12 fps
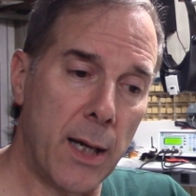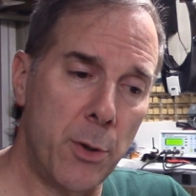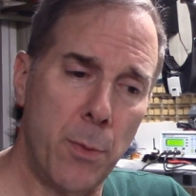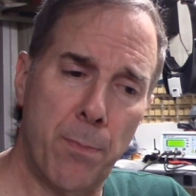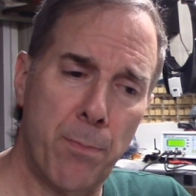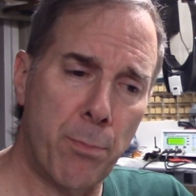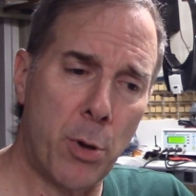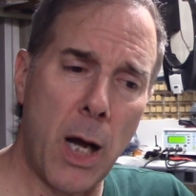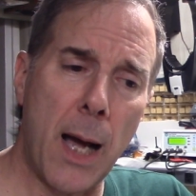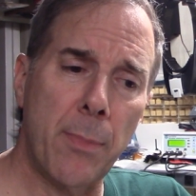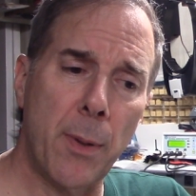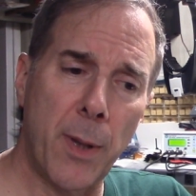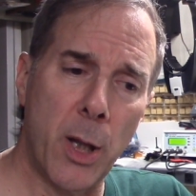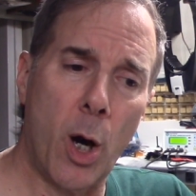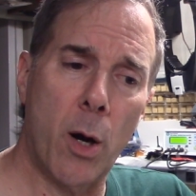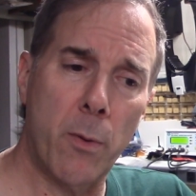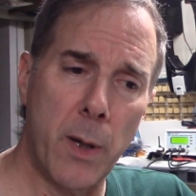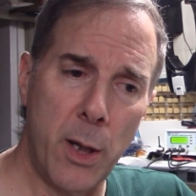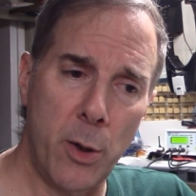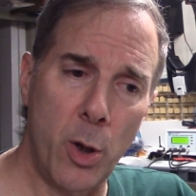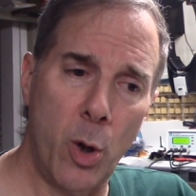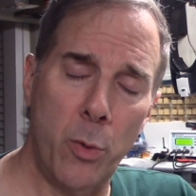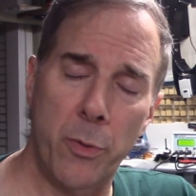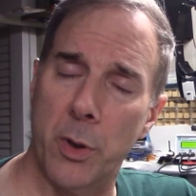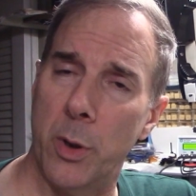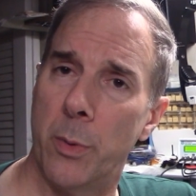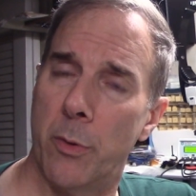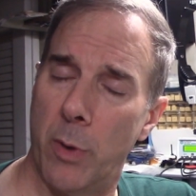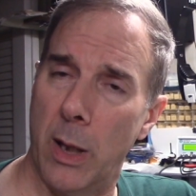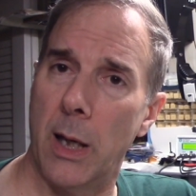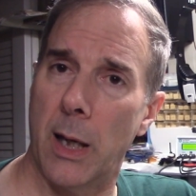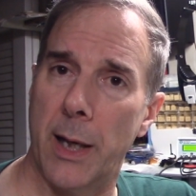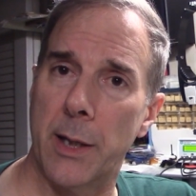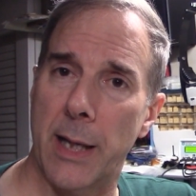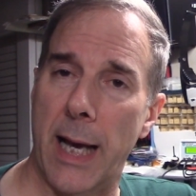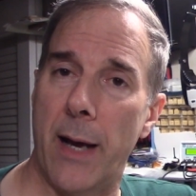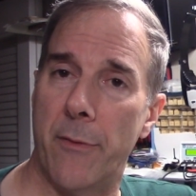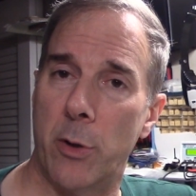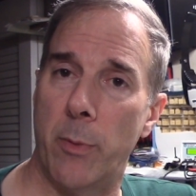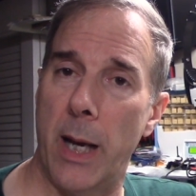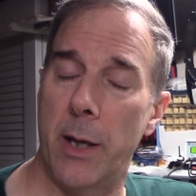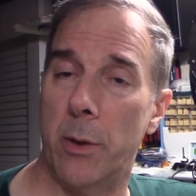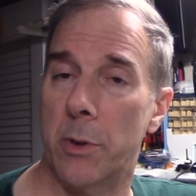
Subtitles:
you probably already know that you would really like to have in a radio,